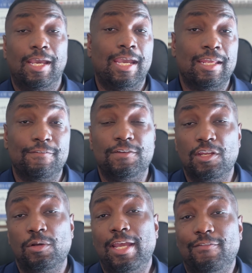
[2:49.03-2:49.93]
And if you
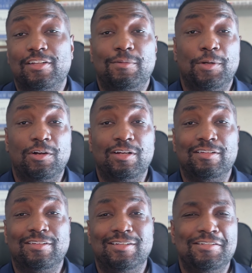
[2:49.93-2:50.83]
don't have
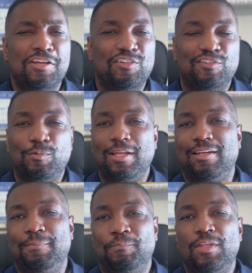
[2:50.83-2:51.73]
experience, don't sweat
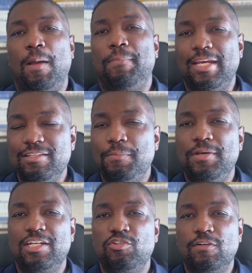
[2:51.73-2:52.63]
it. Paint a
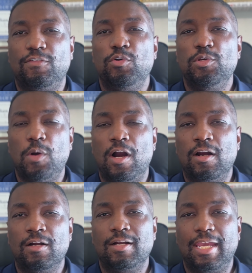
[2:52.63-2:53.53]
picture of who you
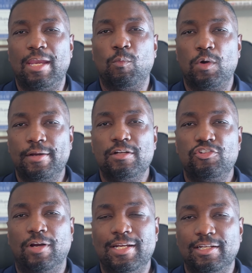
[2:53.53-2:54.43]
are and where you're
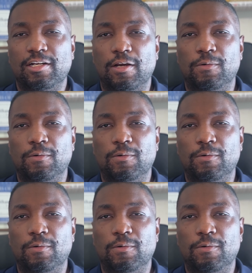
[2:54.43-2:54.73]
trying to go.